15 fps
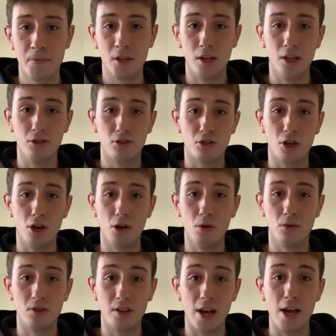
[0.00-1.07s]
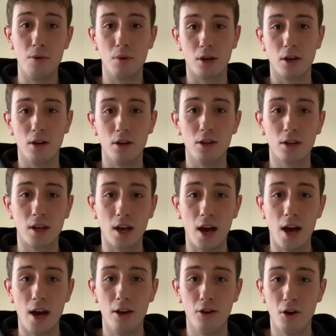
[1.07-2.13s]
And so today we're going to look
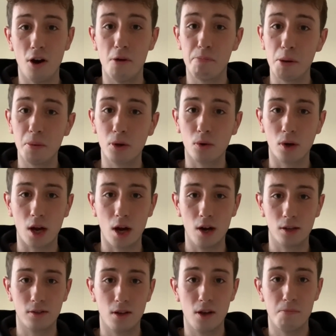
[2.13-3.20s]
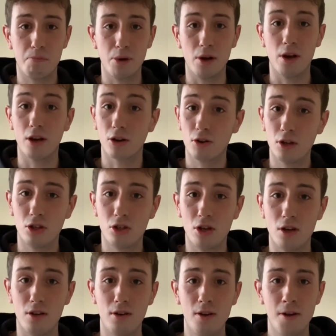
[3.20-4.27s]
at not a biblical character, but a
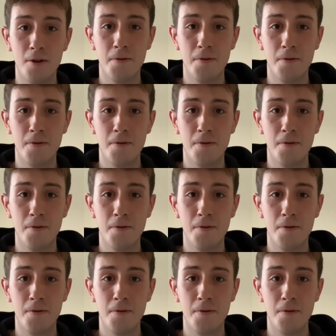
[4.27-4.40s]
Christian,